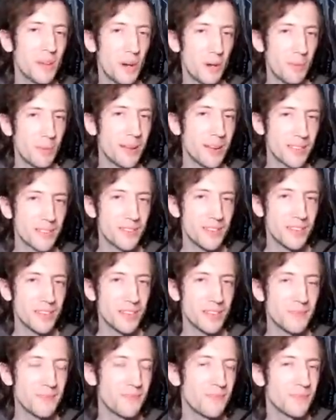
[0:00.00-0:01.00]
Hope you liked this
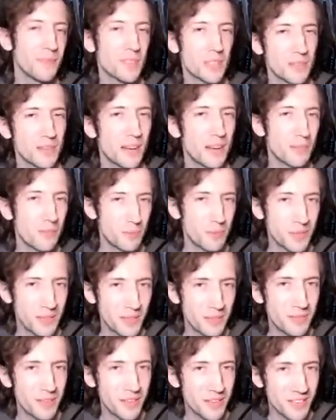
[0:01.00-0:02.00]
video. Subscribe for more
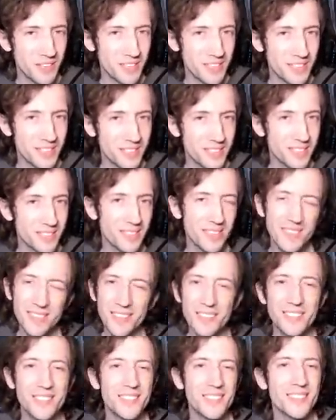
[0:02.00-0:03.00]
D3 content.
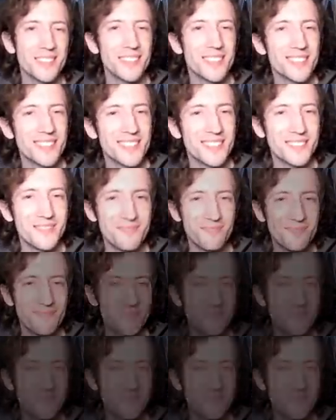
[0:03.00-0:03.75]
I'll see you guys next time.